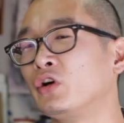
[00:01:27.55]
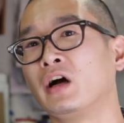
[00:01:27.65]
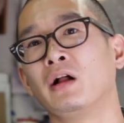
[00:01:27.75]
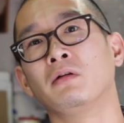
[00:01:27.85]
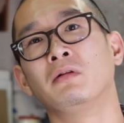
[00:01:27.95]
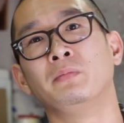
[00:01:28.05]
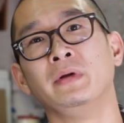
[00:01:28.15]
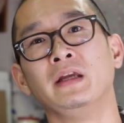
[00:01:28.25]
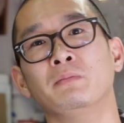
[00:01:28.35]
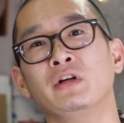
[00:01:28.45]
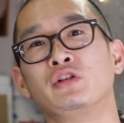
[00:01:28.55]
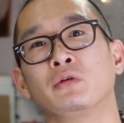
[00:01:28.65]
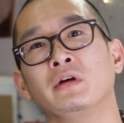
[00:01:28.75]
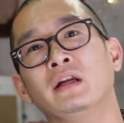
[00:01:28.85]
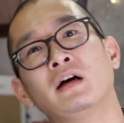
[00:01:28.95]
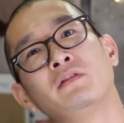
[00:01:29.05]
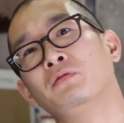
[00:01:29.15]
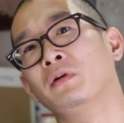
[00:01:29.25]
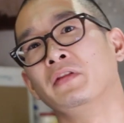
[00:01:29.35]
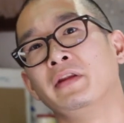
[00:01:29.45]
sure I'll be mature
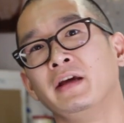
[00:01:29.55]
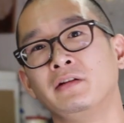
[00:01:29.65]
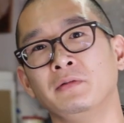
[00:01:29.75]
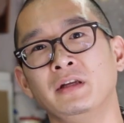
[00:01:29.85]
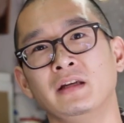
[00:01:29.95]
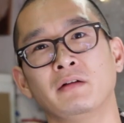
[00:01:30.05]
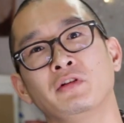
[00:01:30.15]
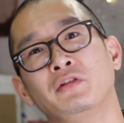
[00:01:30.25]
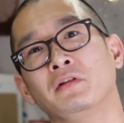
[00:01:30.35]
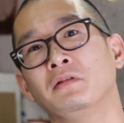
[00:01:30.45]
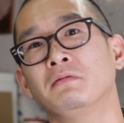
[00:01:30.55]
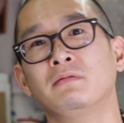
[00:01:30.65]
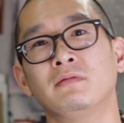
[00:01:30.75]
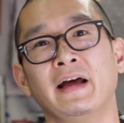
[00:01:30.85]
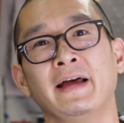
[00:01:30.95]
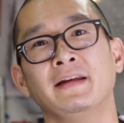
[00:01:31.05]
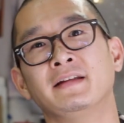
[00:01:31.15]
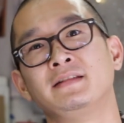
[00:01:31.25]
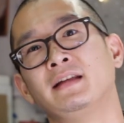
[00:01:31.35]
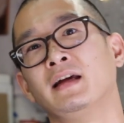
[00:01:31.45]
enough one day to be able to
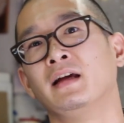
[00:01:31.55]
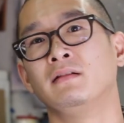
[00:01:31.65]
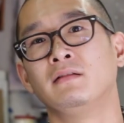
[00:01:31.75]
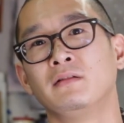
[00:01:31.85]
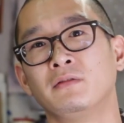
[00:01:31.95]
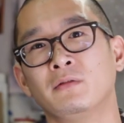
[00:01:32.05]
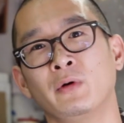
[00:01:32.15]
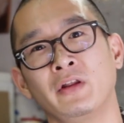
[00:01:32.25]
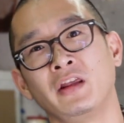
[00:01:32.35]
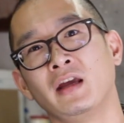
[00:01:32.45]
understand what